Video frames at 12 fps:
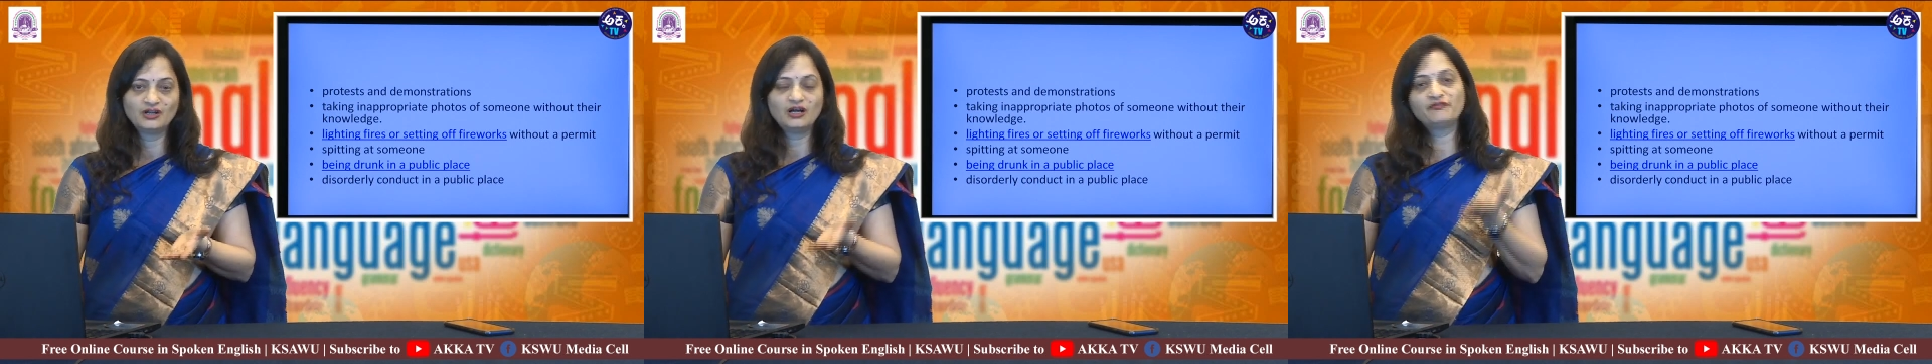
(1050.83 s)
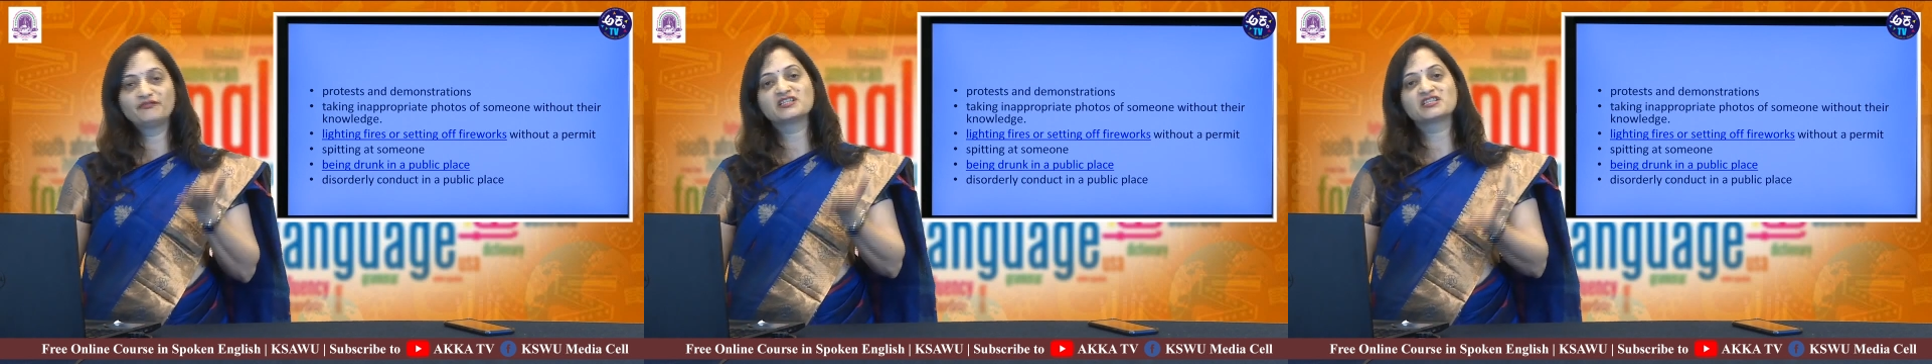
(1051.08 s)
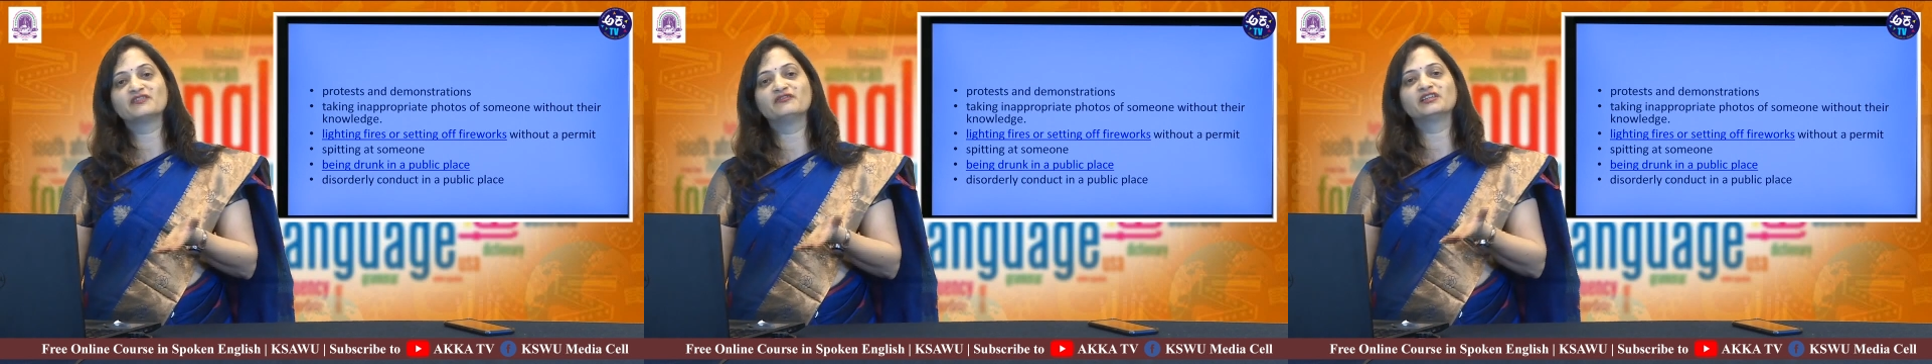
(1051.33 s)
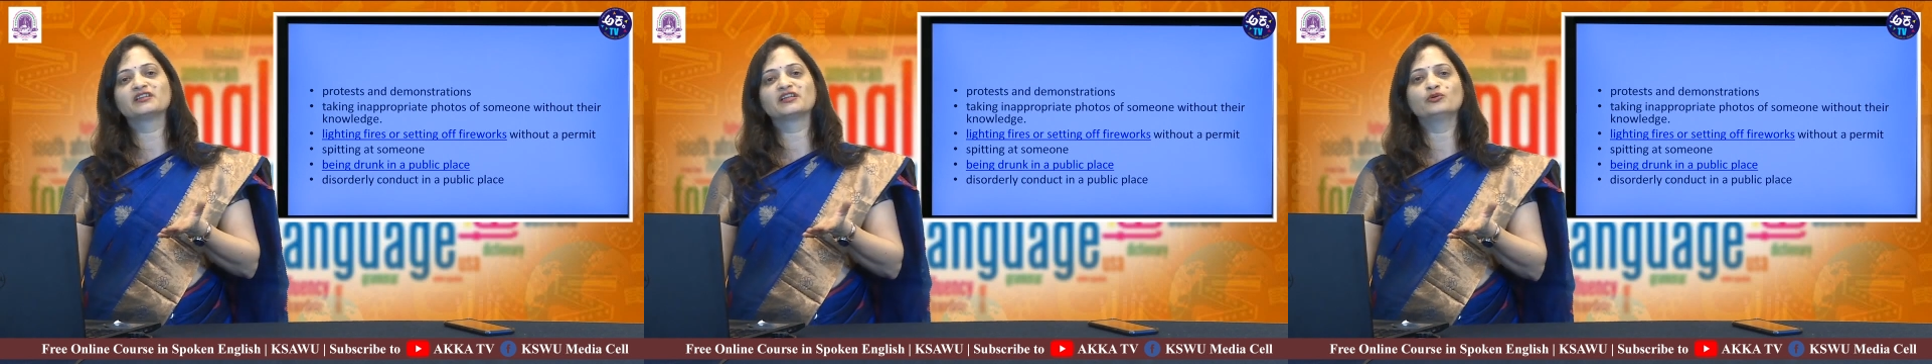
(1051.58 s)
Offensive
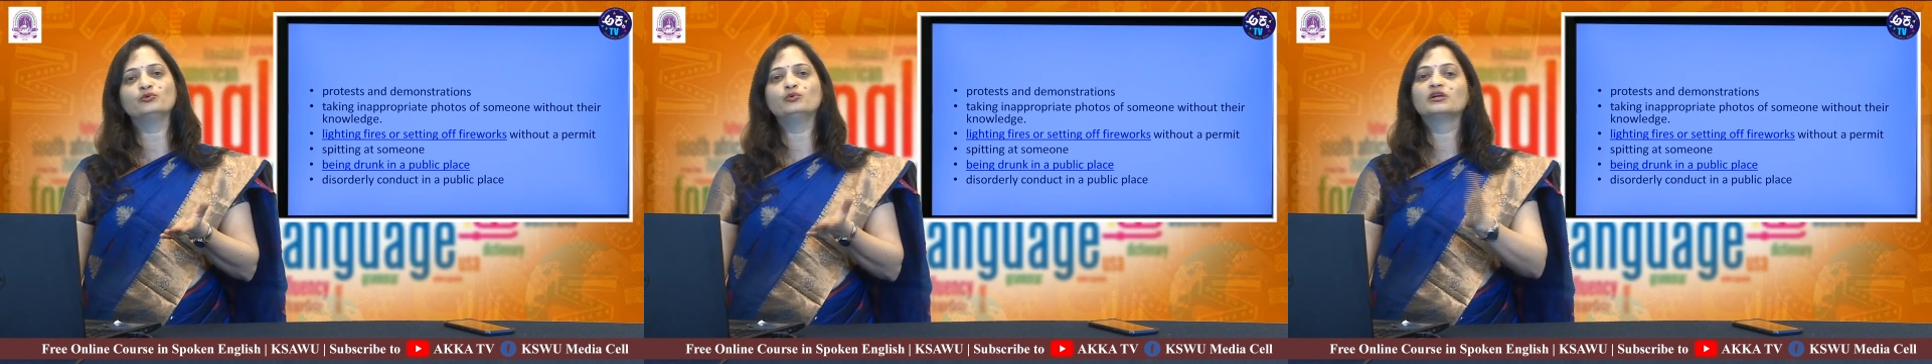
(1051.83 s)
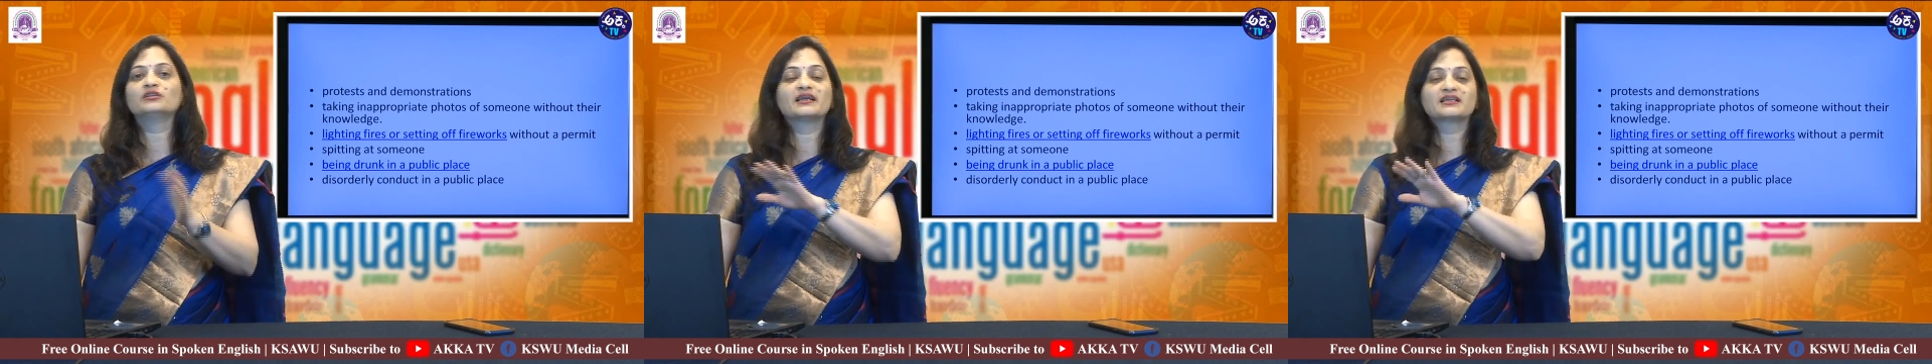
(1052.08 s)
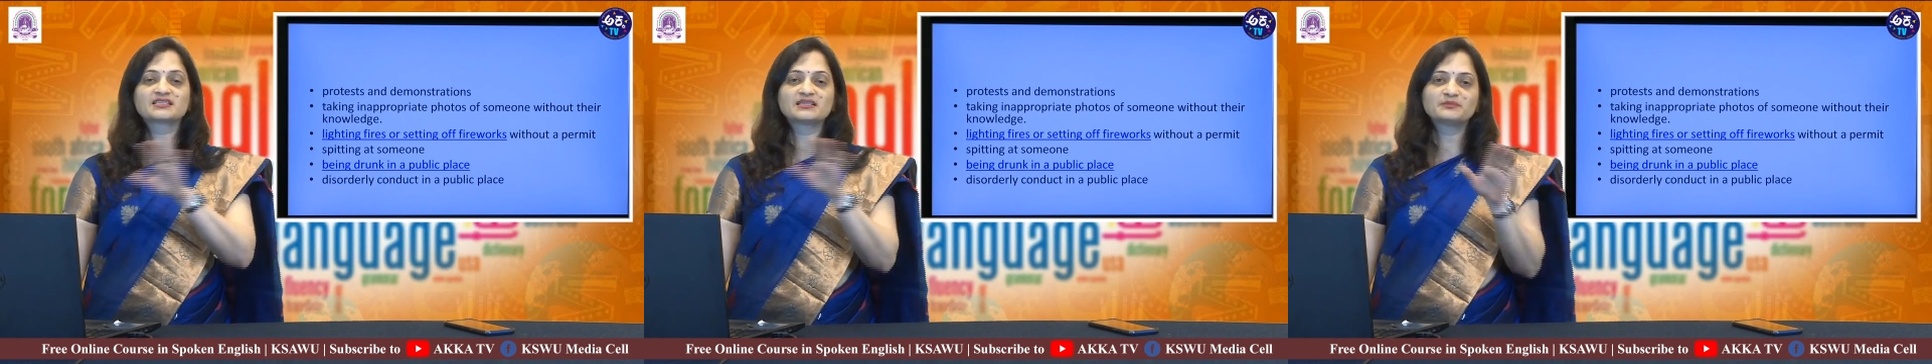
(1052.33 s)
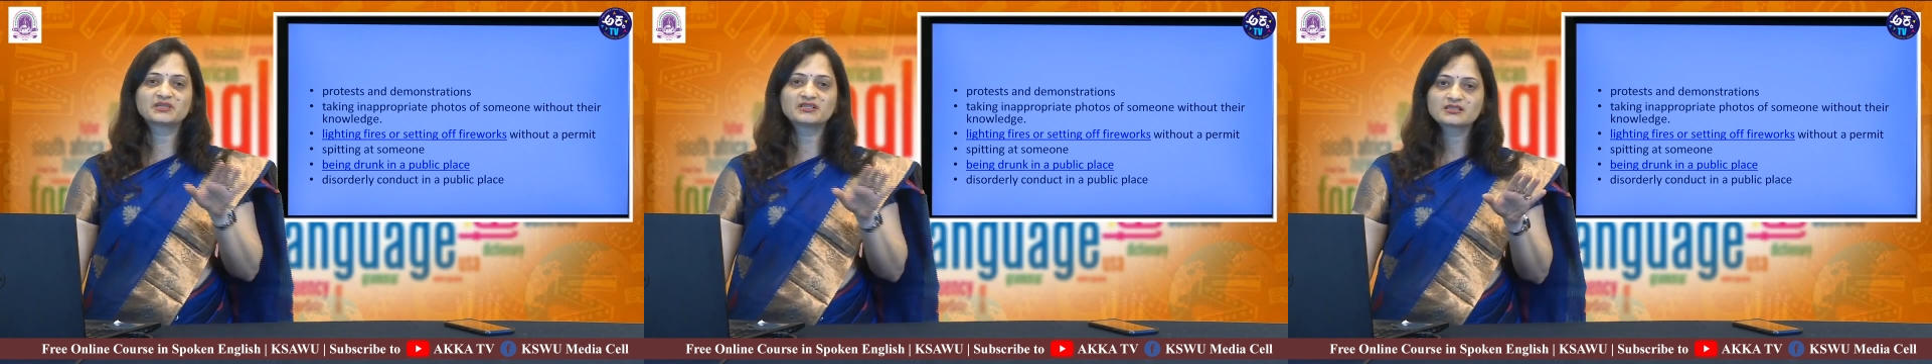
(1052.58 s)
and you know, the
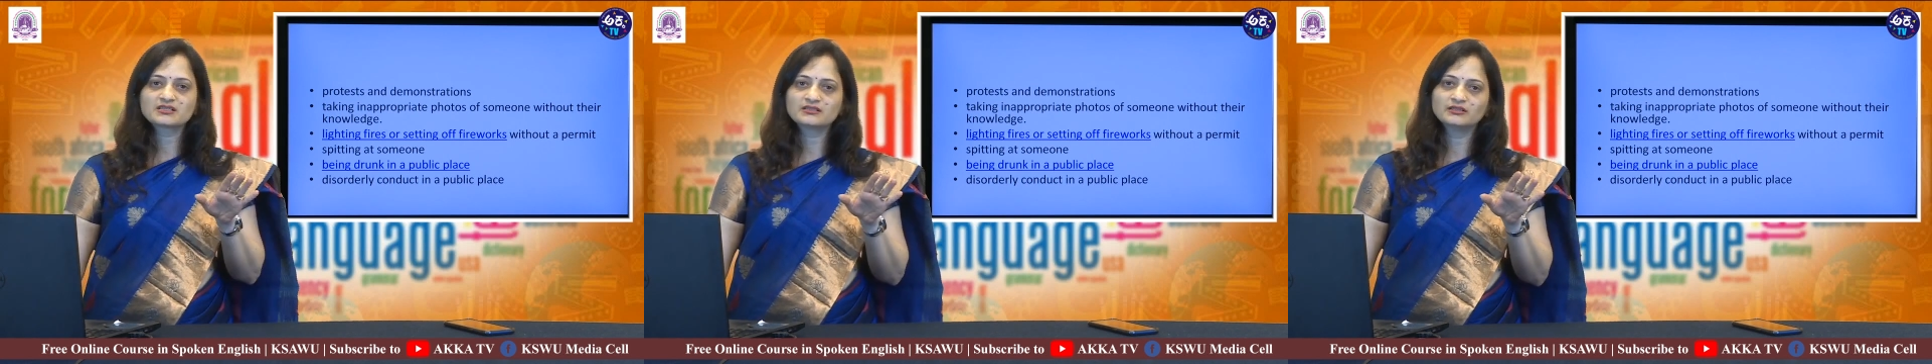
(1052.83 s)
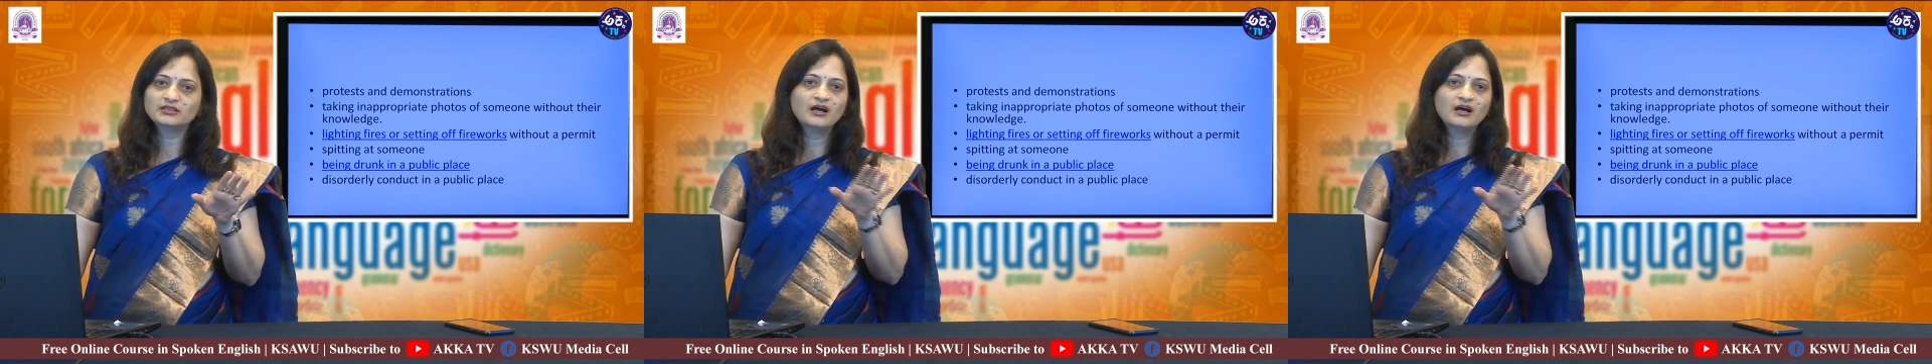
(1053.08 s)
acceptance